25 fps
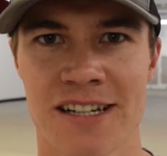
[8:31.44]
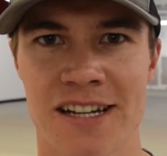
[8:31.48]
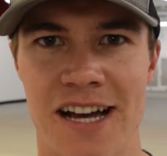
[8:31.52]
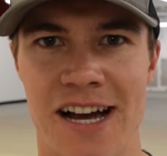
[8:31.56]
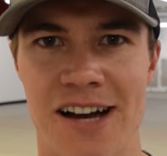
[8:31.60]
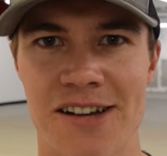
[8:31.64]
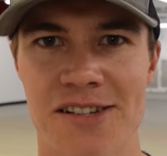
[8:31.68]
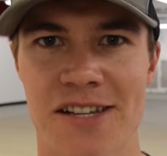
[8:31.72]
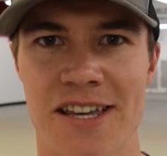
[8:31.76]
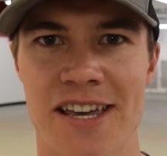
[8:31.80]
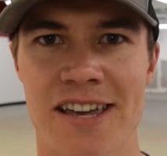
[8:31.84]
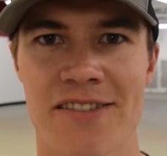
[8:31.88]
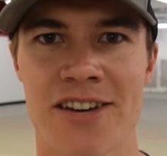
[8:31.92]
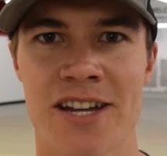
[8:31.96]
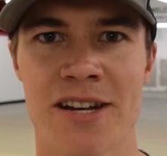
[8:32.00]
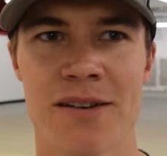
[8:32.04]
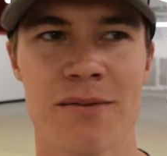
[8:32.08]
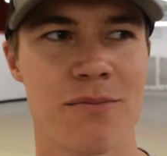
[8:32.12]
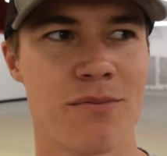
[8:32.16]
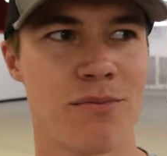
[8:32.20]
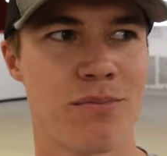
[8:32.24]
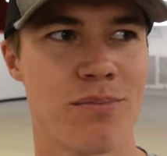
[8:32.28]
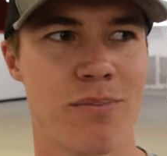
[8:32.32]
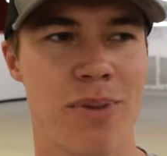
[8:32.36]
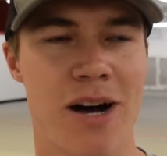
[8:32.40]
I was given
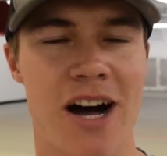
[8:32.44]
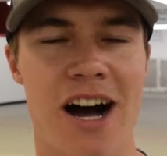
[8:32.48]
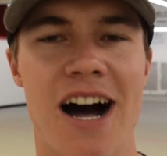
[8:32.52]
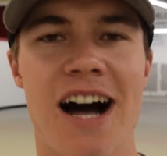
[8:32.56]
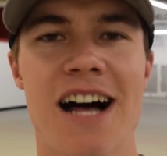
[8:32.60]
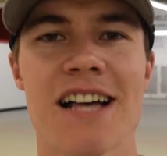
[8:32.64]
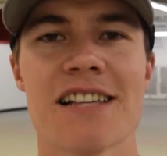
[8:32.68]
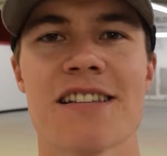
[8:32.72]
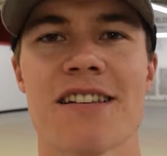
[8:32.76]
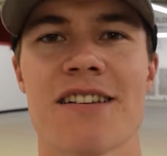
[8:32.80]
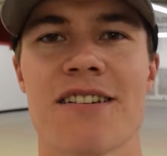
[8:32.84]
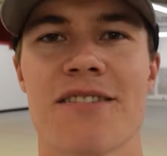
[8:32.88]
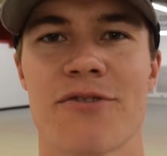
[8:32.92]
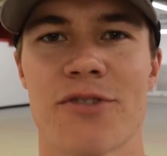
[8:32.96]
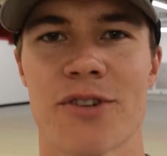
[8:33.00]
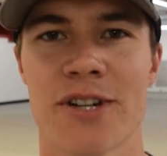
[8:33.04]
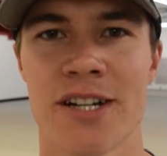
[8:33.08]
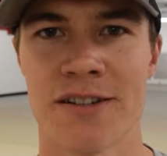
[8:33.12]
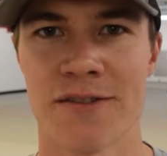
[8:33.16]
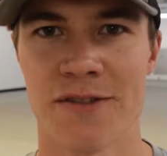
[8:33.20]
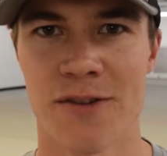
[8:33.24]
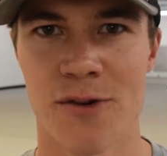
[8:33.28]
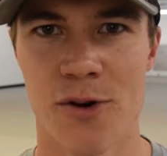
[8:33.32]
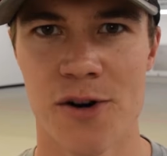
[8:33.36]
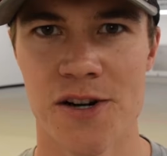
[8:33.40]
positive
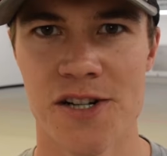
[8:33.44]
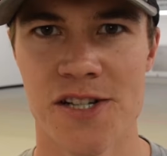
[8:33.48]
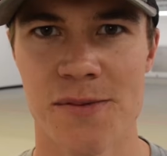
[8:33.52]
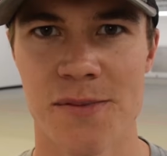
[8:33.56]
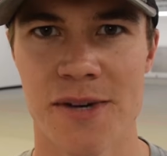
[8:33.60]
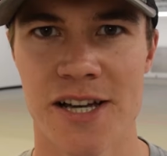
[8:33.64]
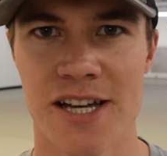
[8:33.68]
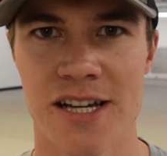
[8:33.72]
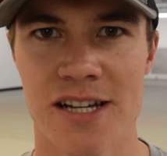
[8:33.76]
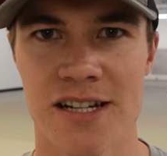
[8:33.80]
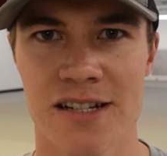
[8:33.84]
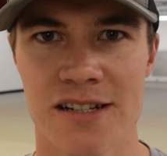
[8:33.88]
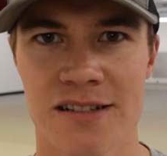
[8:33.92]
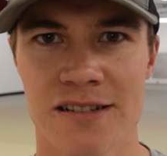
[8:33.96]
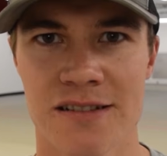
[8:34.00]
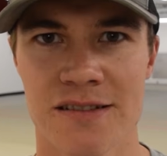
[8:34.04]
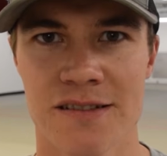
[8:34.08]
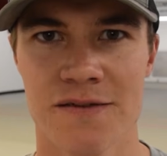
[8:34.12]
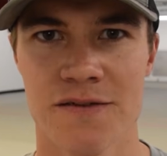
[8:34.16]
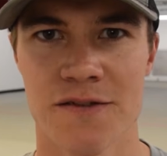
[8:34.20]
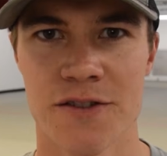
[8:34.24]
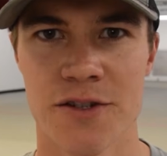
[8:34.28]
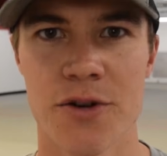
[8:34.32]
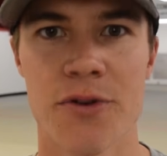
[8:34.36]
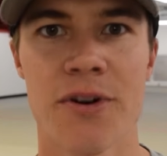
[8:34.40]
reinforcement
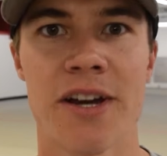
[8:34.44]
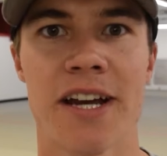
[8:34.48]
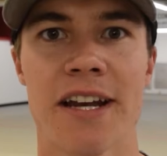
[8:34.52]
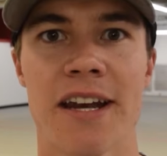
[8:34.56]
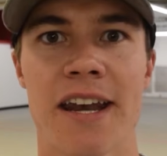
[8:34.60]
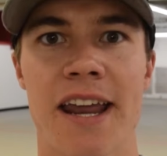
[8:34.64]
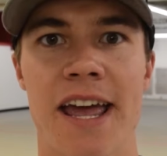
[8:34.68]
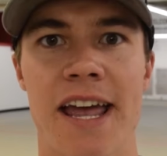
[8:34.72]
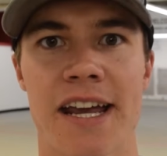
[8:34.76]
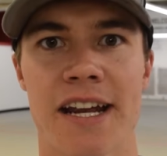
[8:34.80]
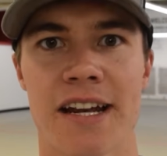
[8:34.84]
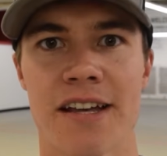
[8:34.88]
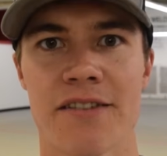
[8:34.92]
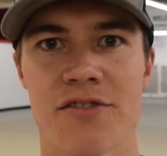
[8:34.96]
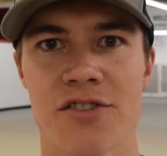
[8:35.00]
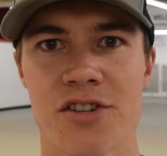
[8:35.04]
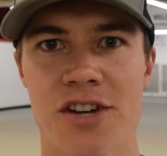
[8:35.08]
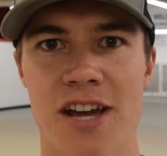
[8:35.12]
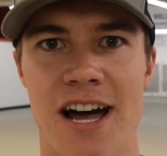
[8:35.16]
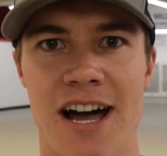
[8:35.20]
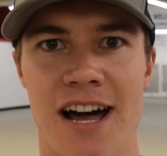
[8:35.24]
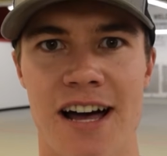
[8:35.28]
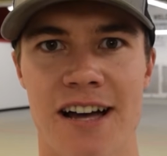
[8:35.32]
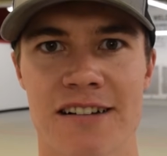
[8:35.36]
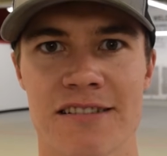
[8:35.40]
for doing a negative
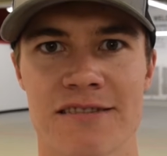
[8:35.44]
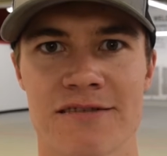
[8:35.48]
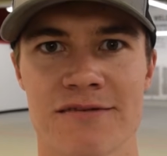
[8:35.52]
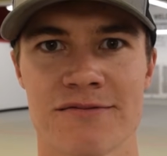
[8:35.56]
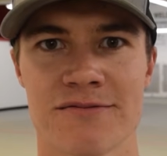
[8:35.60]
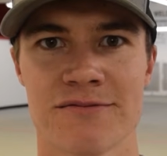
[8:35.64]
shot.